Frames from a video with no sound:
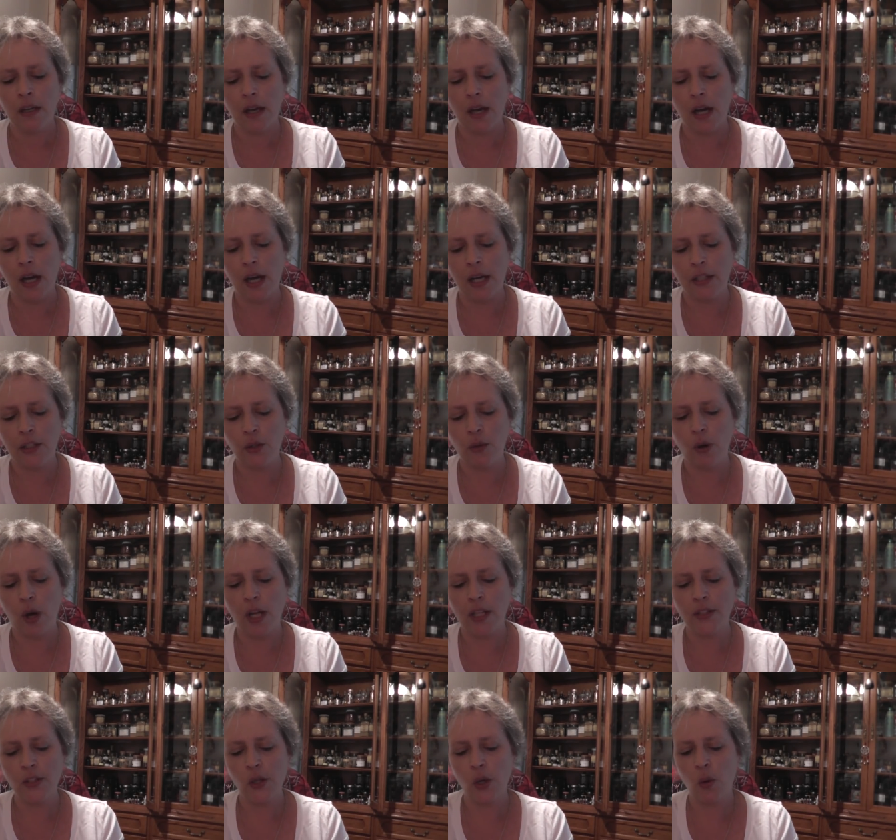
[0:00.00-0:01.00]
You
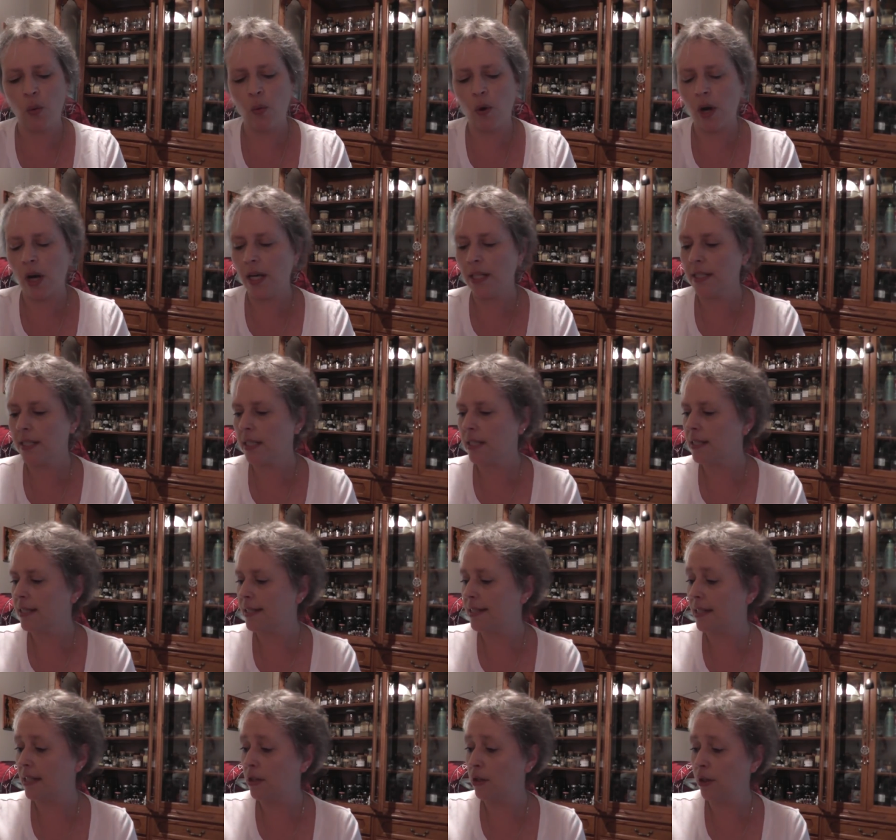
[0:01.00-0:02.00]
also want
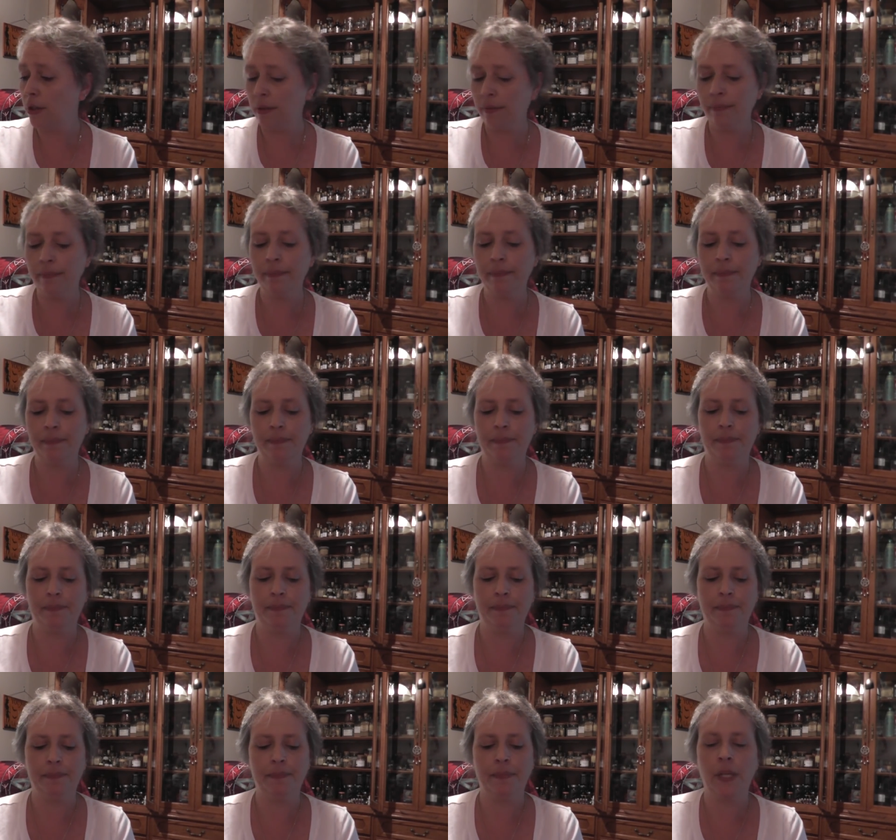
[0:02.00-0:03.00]
cedar.
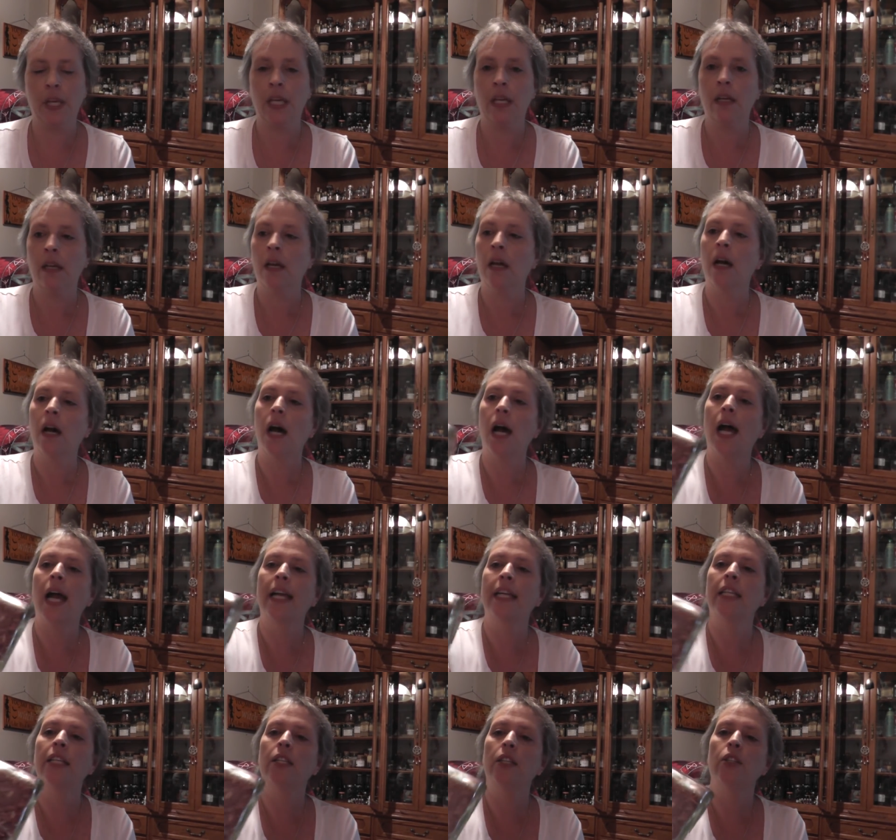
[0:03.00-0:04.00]

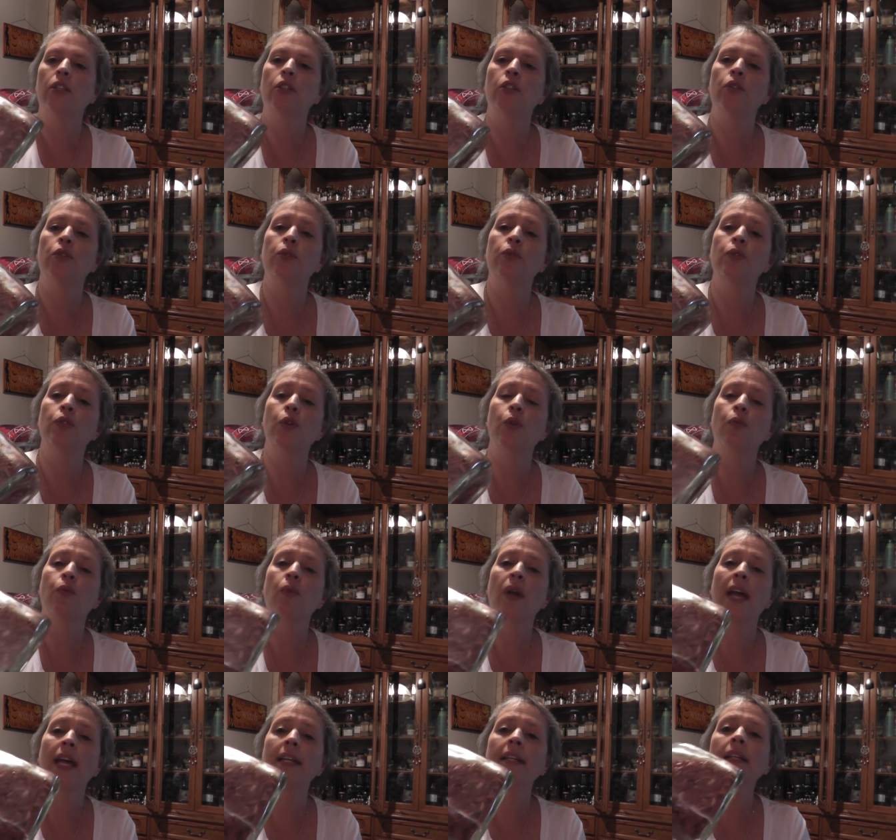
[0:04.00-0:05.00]
I use
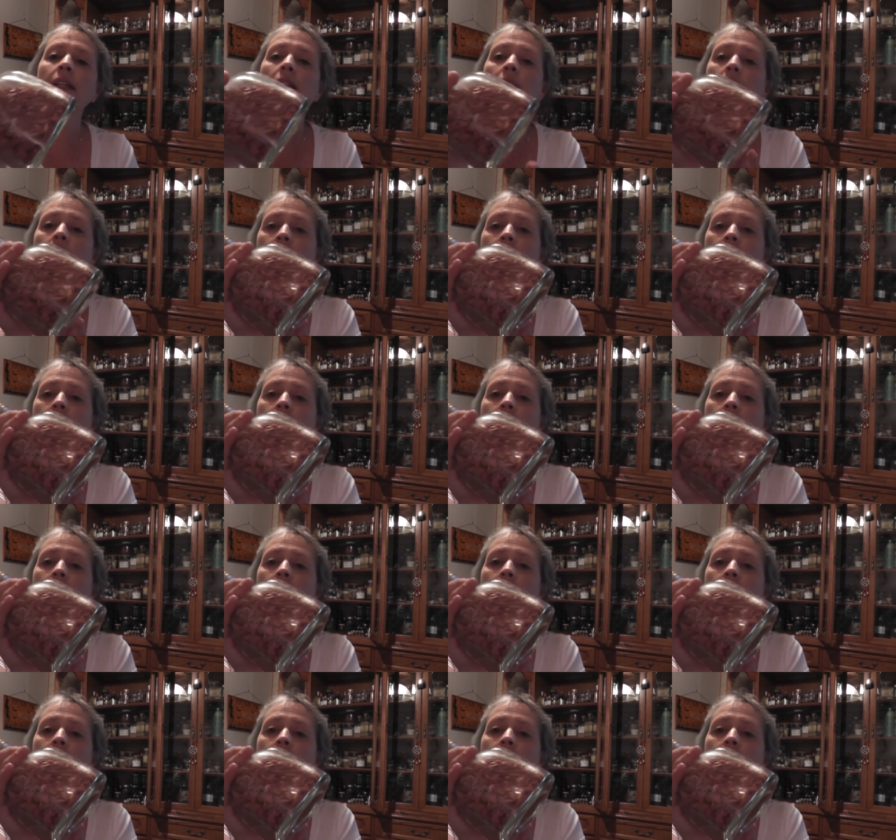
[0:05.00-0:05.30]
red